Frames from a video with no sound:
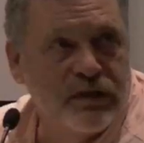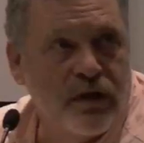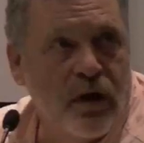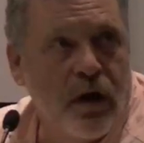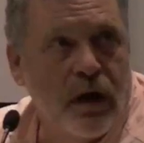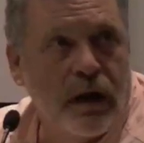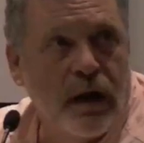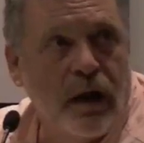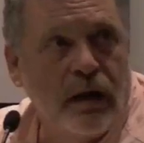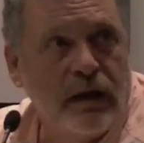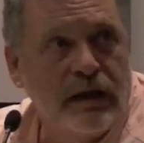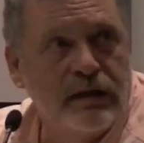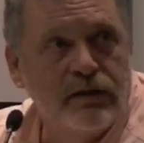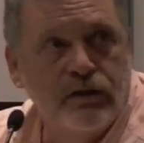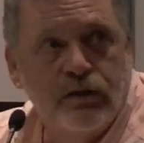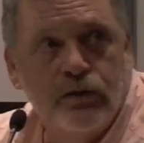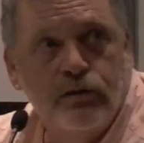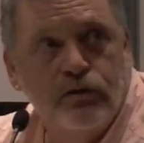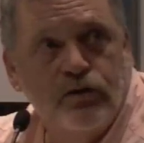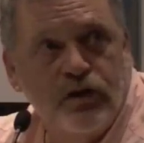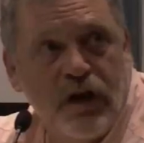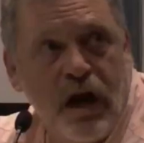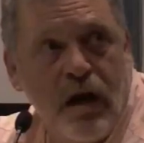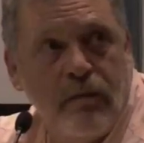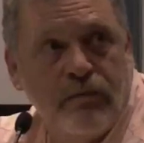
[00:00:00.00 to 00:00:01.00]
on, I'll get two
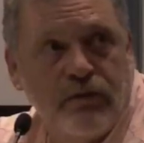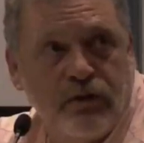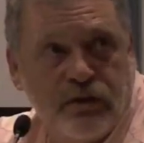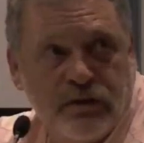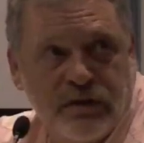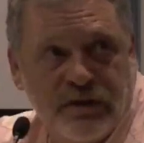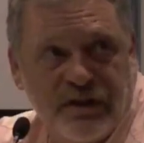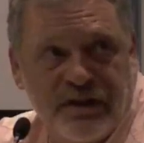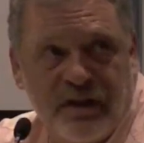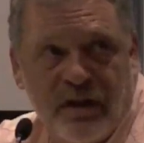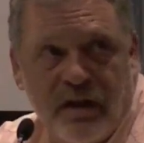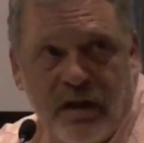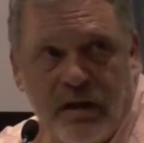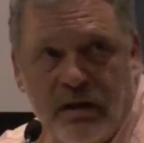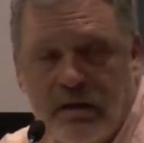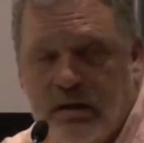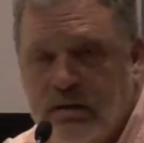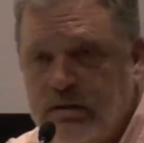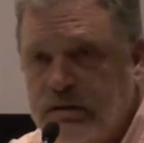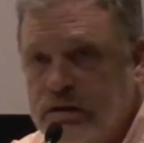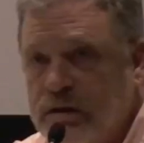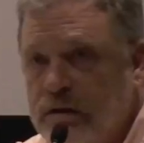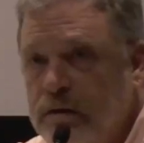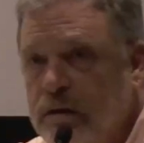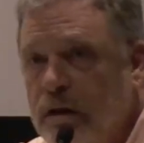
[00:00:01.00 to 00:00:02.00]
chapters done.
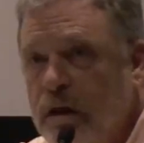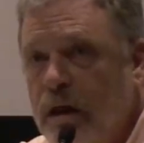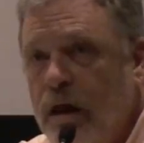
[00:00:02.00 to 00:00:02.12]
So